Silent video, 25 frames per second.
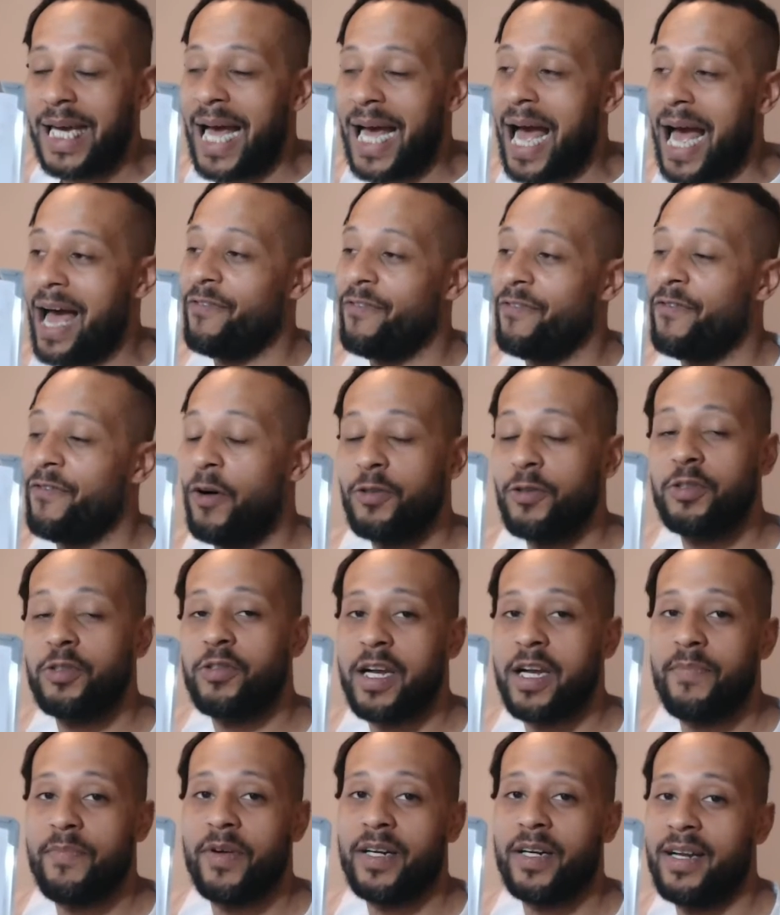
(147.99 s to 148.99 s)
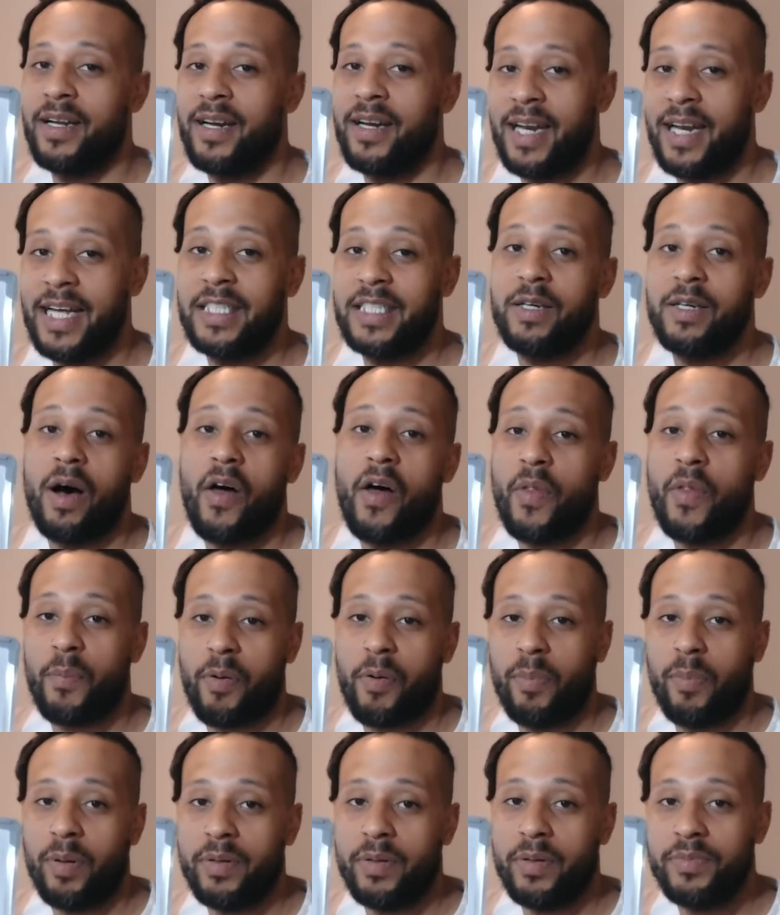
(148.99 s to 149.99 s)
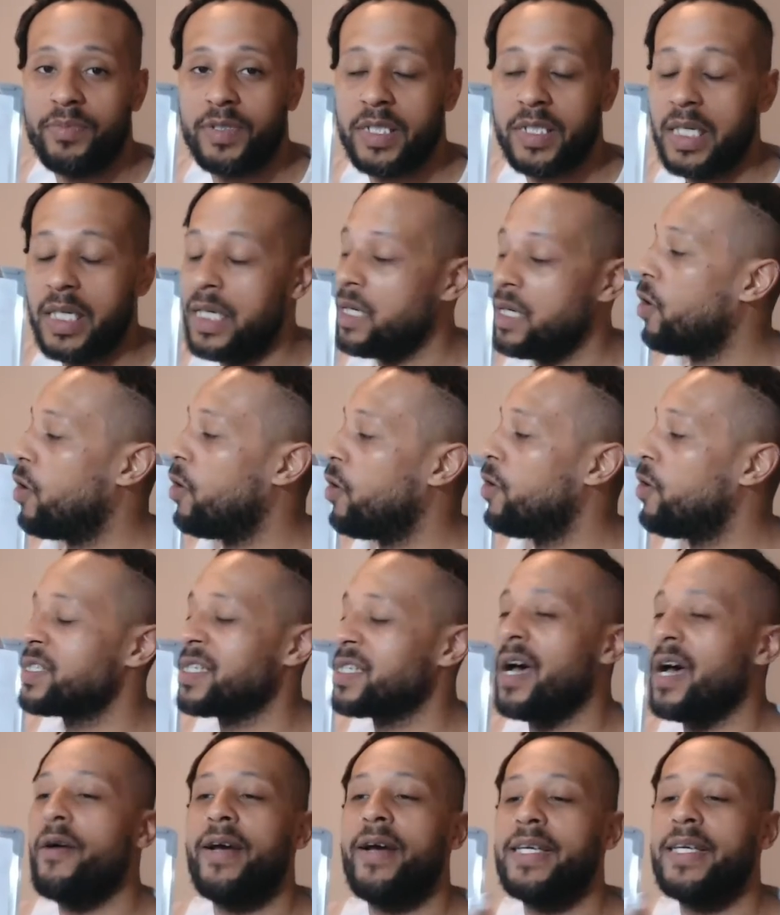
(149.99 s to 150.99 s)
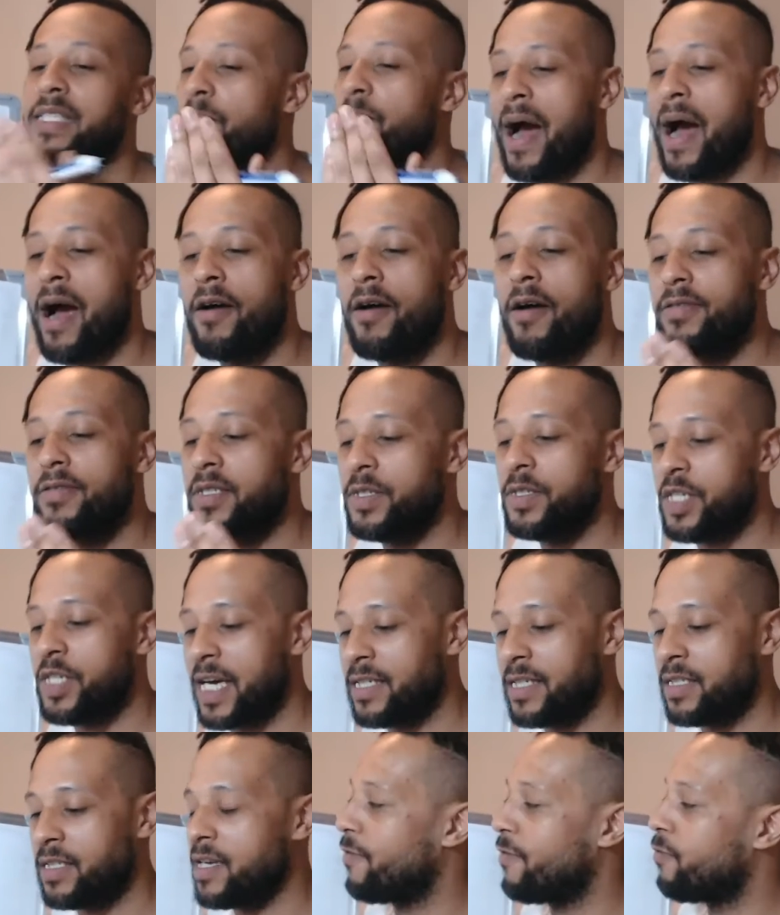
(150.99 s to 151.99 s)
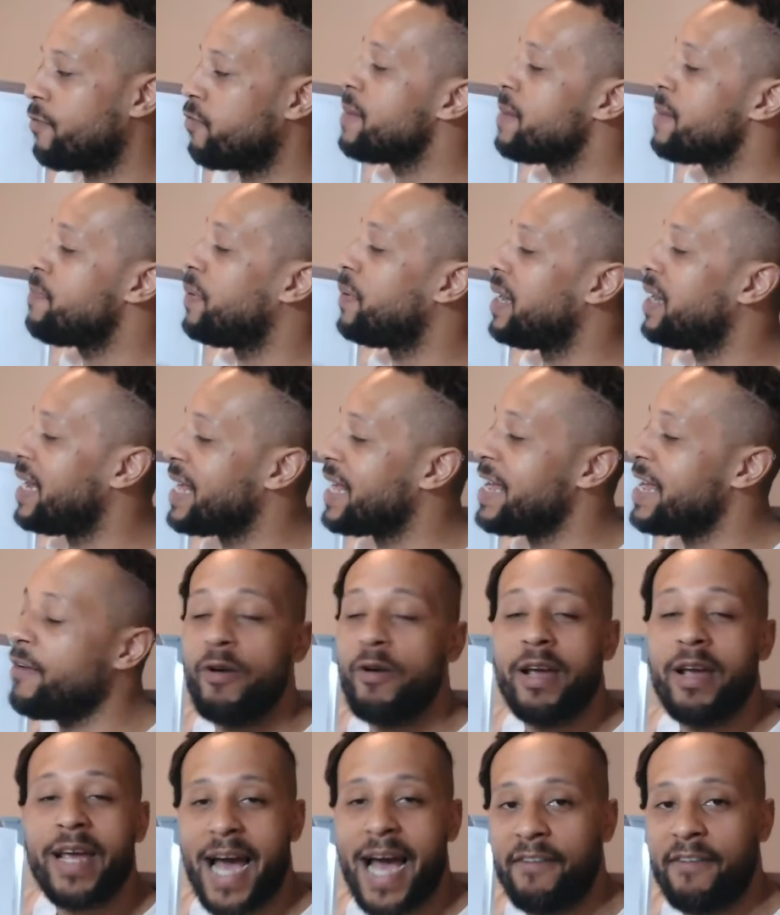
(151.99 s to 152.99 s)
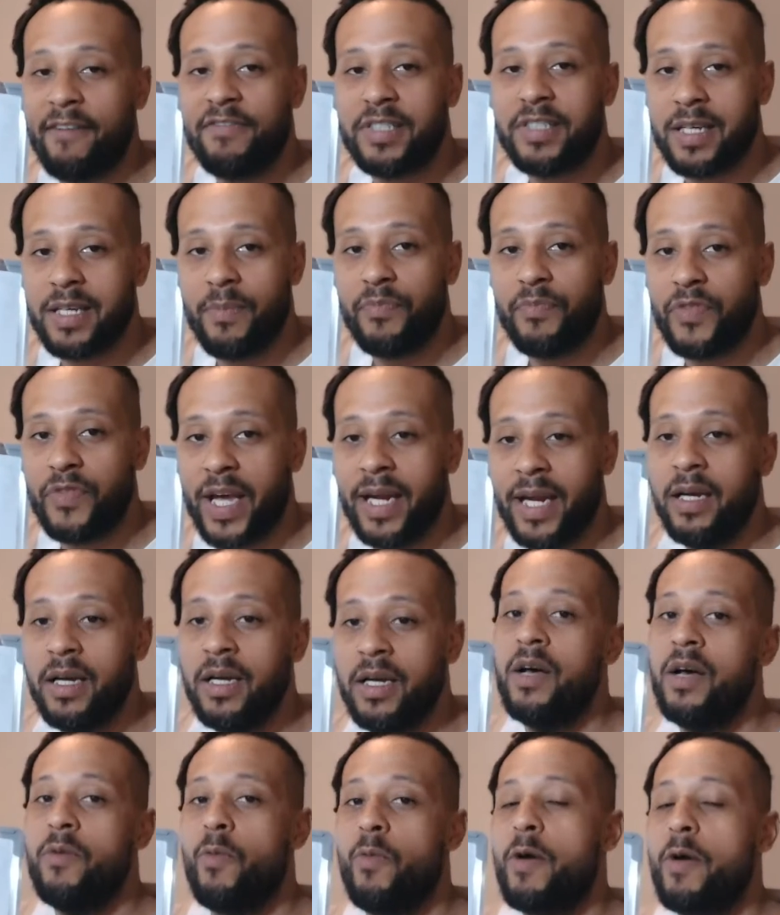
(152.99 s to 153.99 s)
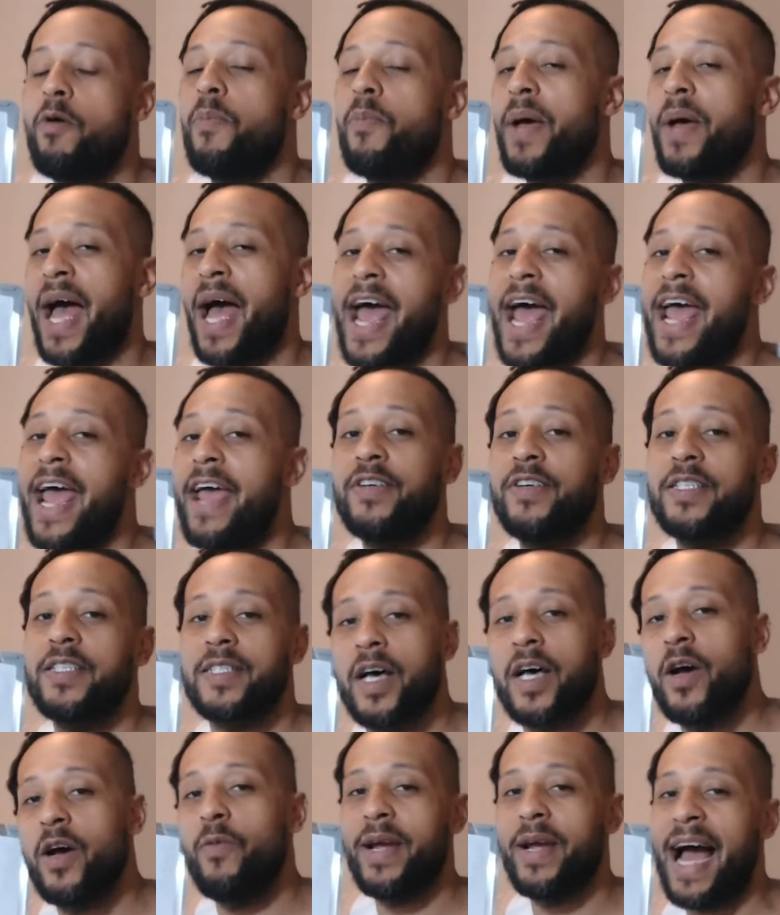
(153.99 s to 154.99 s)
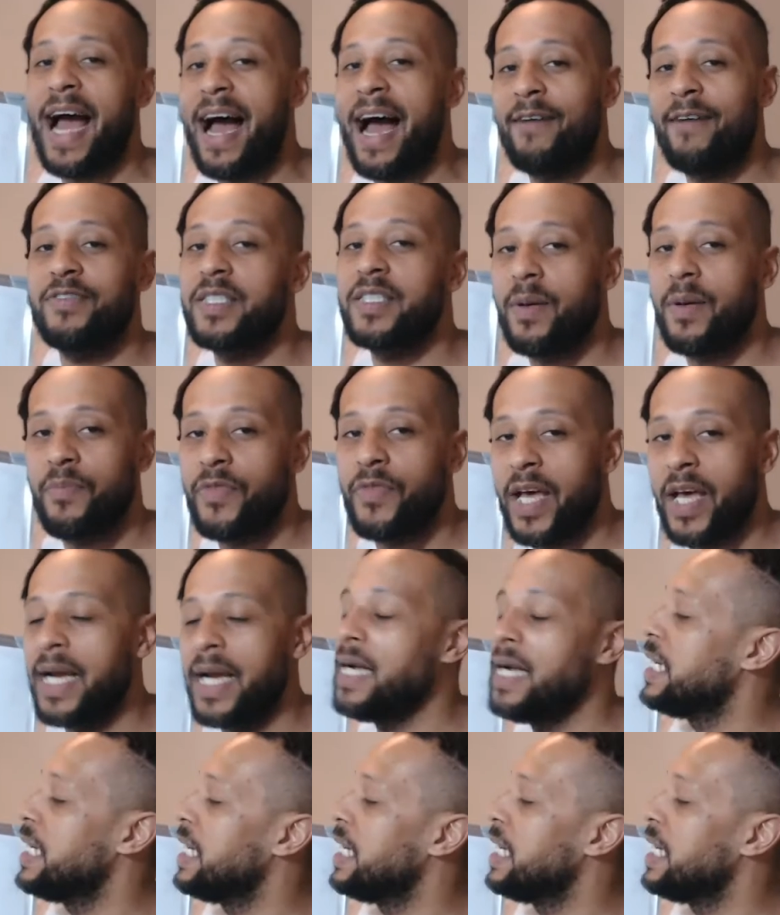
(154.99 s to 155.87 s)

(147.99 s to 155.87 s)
And false treatment can lead to other problems. Also, it's a power of suggestion. If we believe we have something, we will behave as though we have something,